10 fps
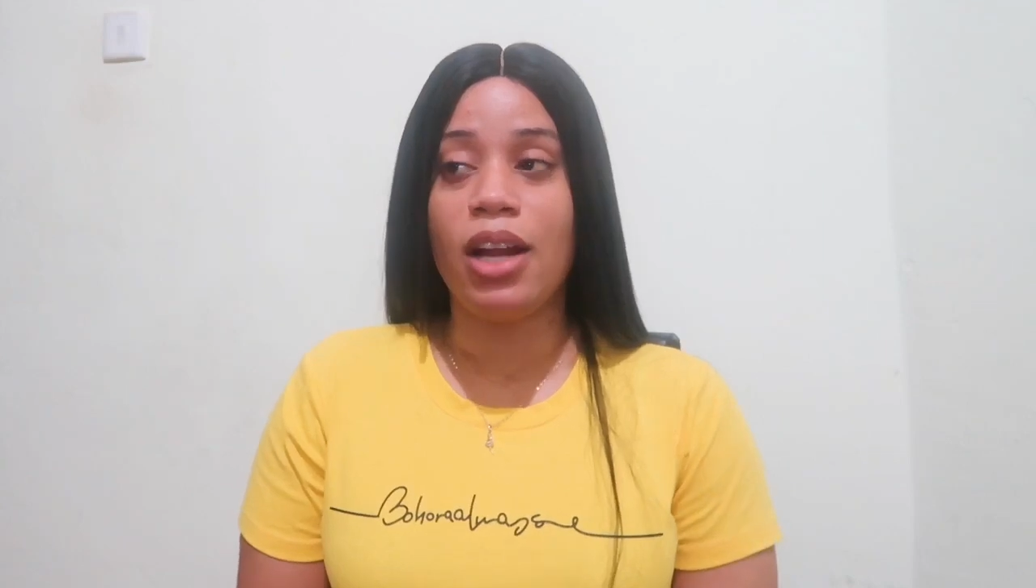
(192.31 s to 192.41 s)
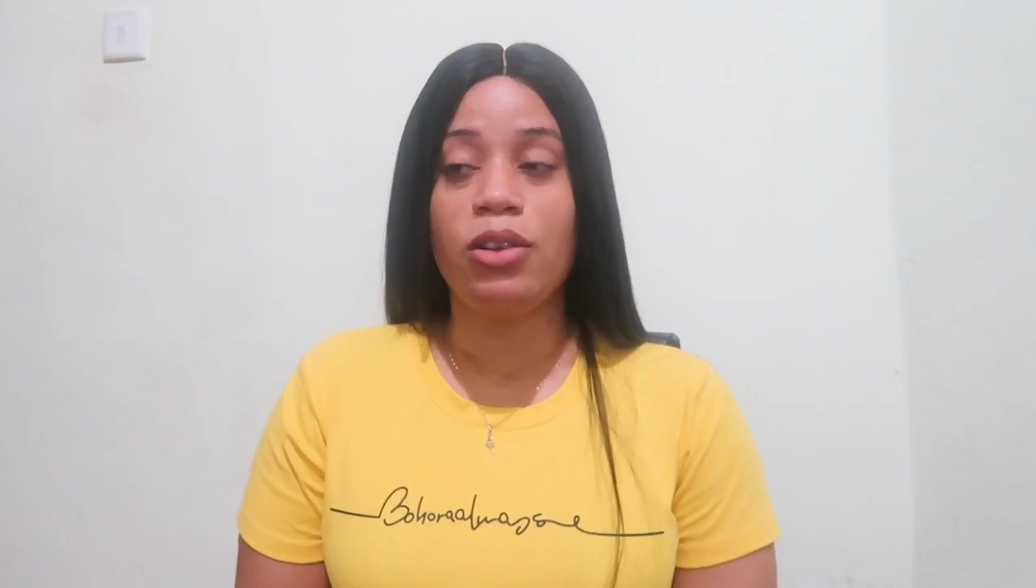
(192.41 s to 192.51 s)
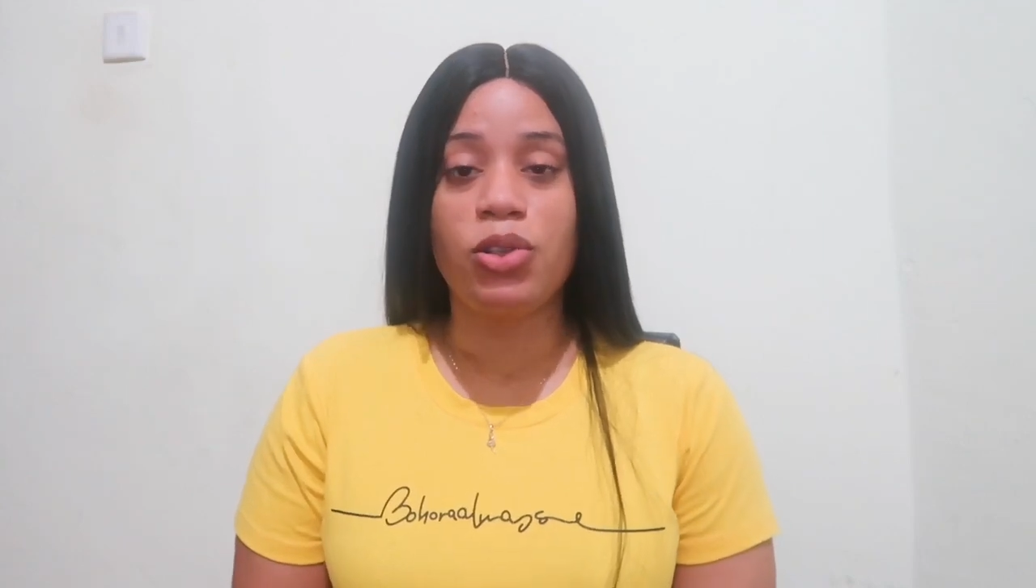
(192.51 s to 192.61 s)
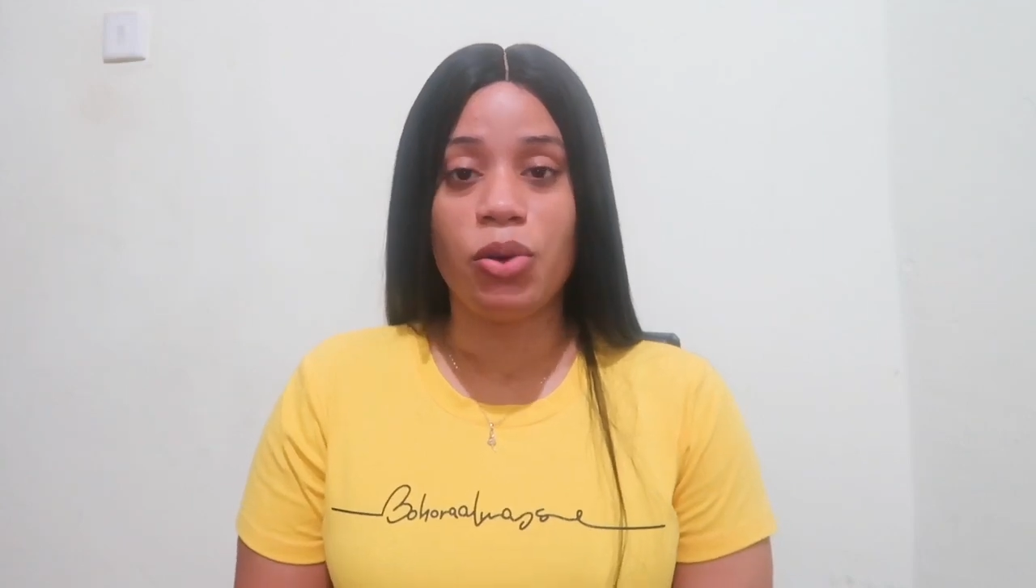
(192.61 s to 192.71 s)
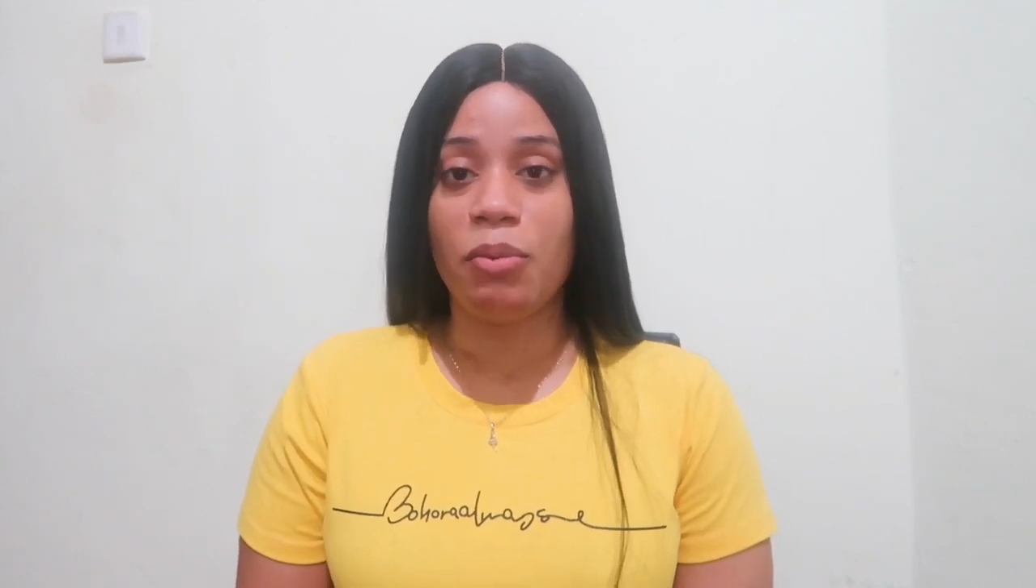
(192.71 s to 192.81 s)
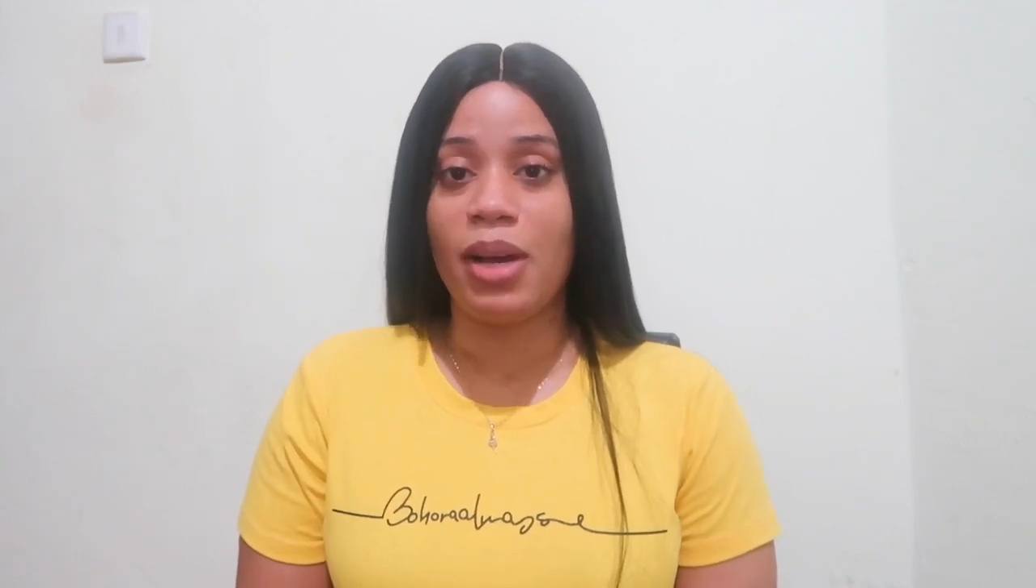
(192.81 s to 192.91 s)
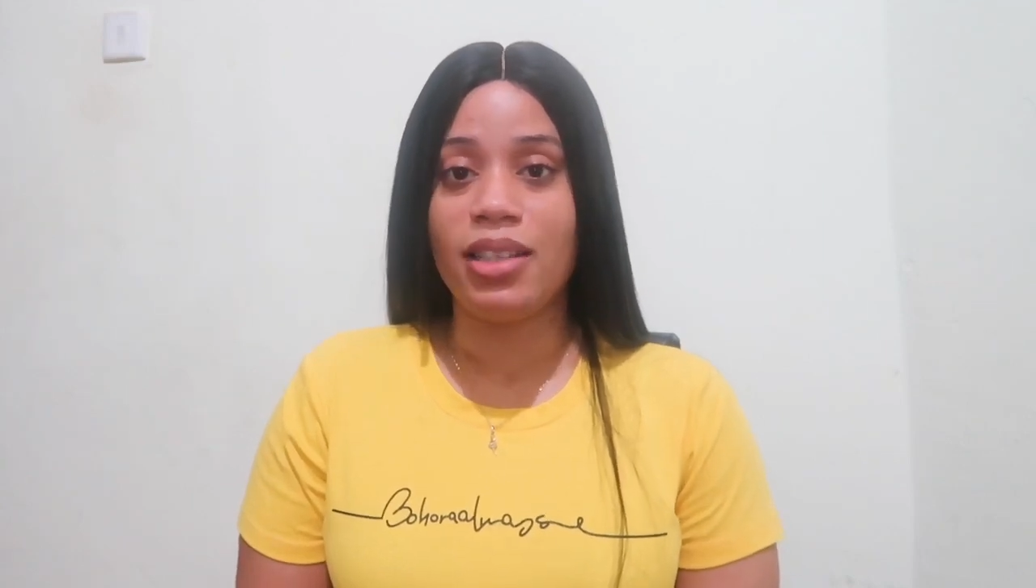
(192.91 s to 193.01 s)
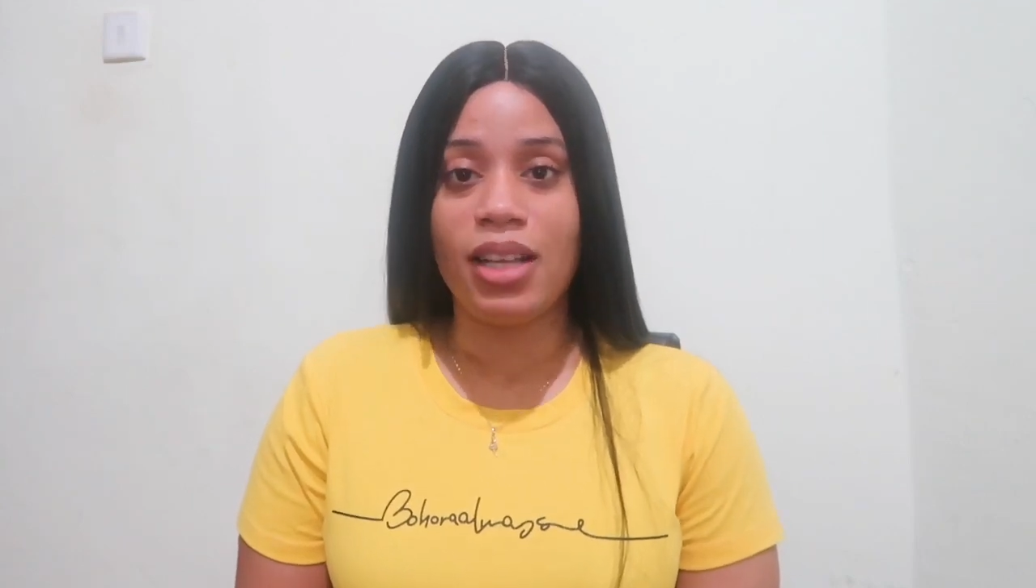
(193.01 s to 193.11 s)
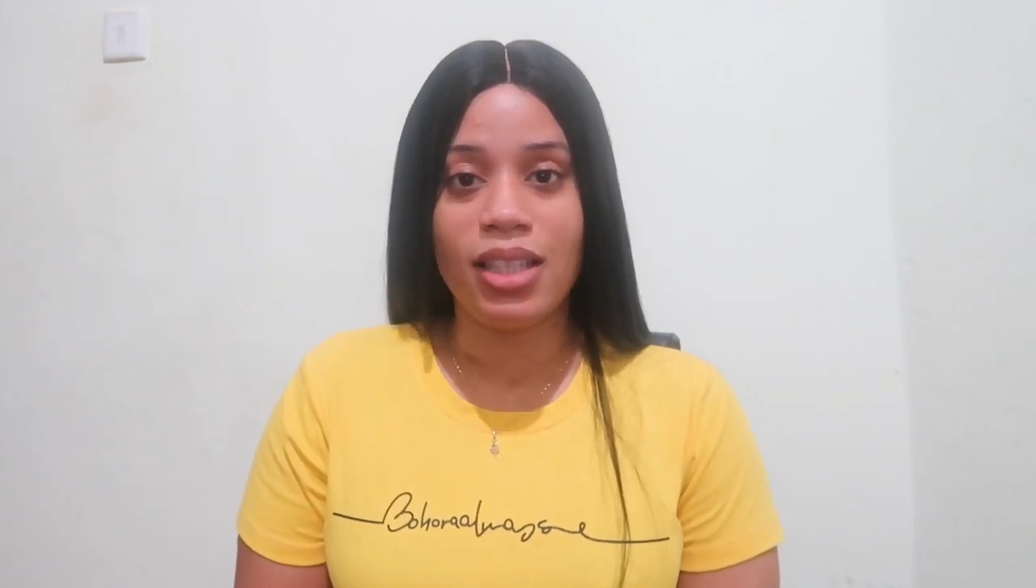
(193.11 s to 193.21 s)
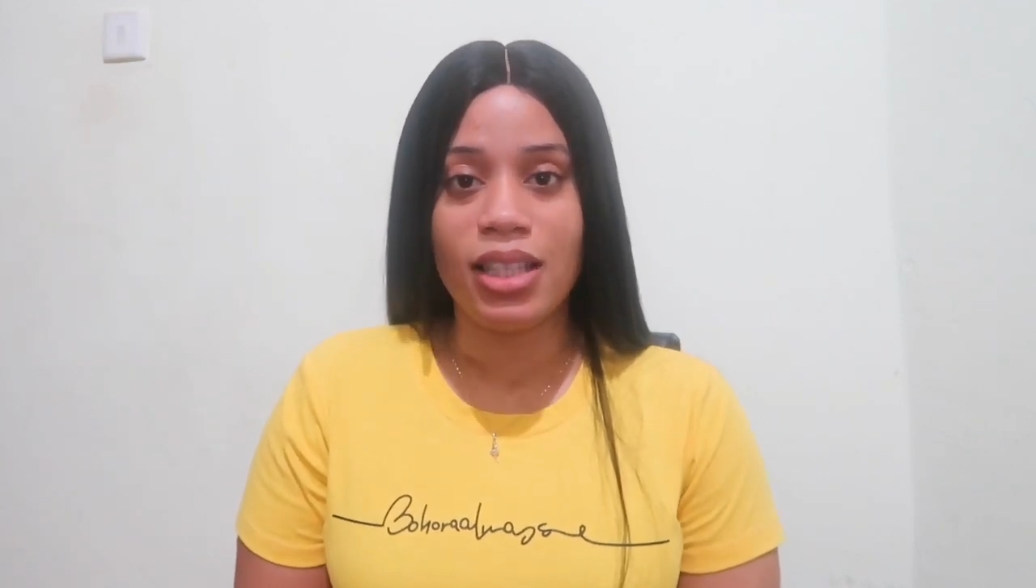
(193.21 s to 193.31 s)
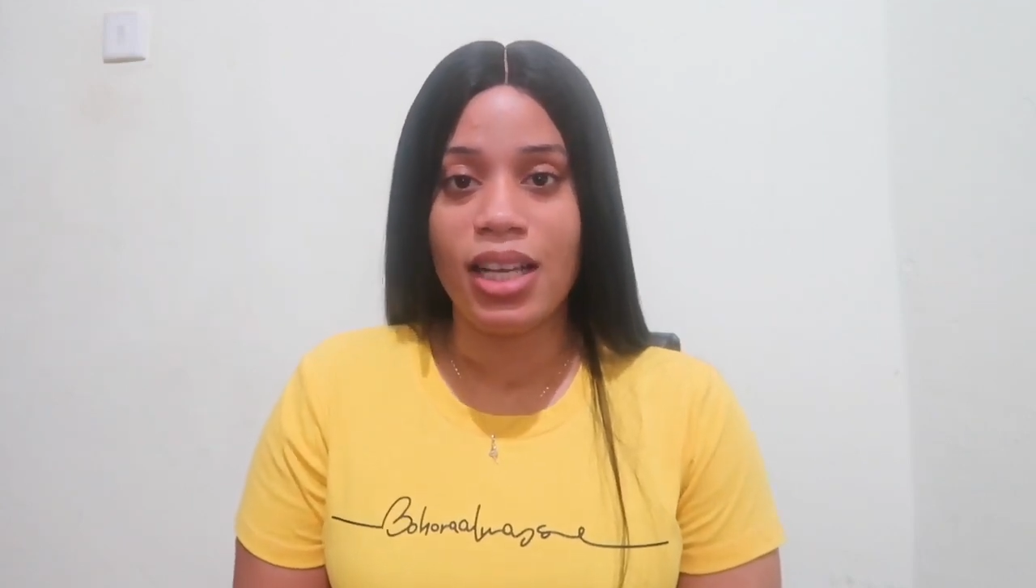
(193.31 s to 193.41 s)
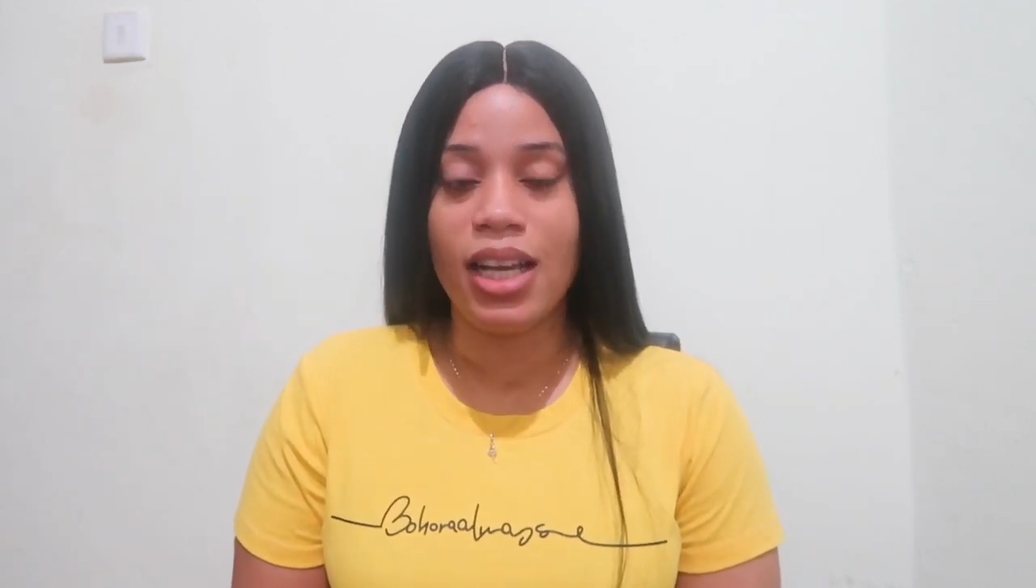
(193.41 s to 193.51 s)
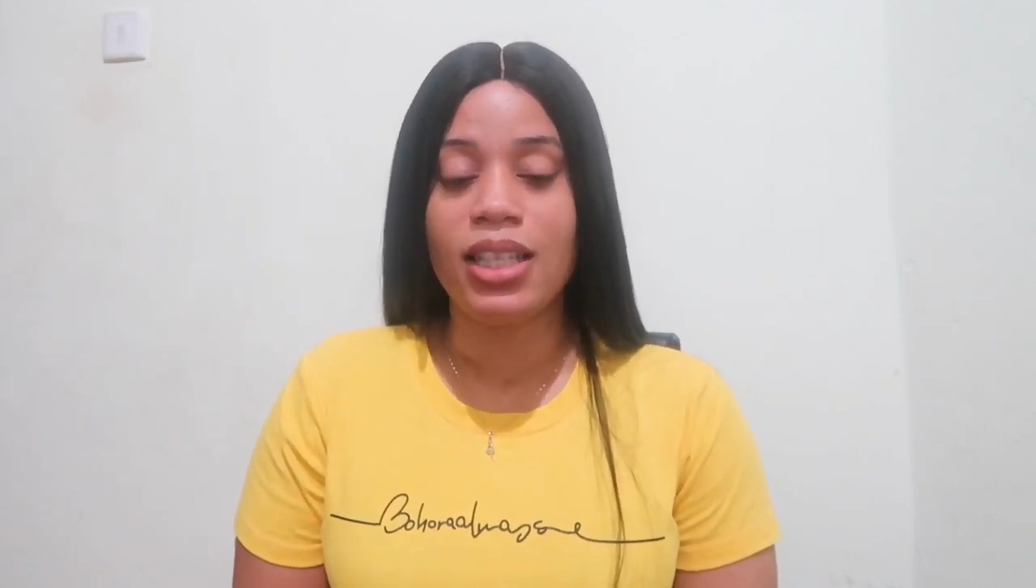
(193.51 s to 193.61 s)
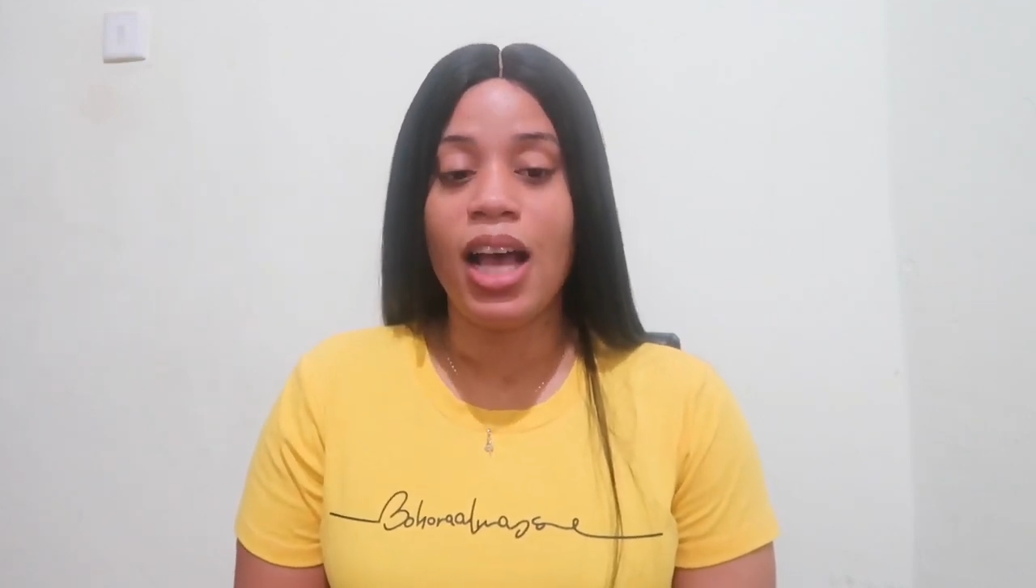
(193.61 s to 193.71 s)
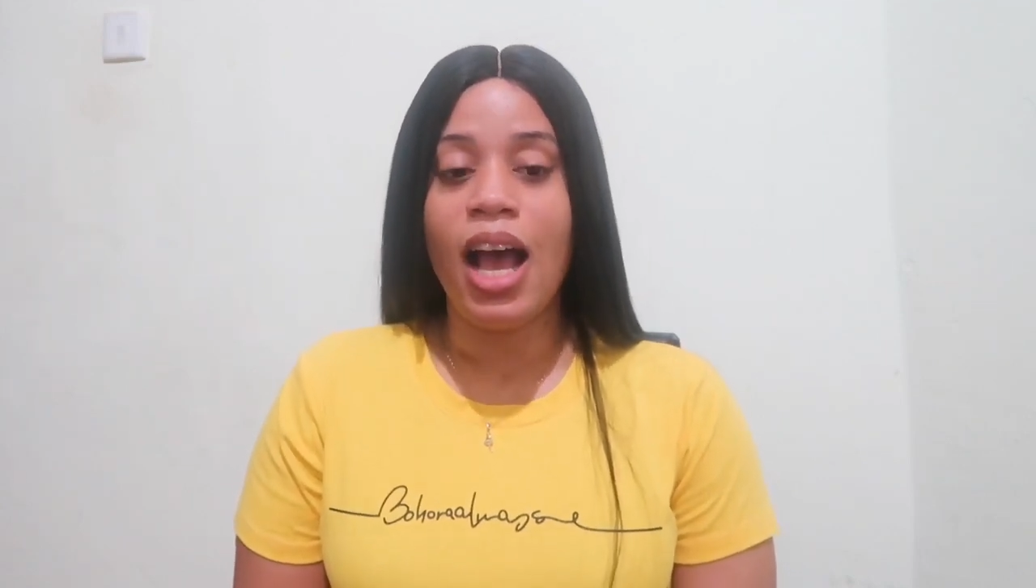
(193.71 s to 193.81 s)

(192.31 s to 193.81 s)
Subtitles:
I don't joke with my Saturdays.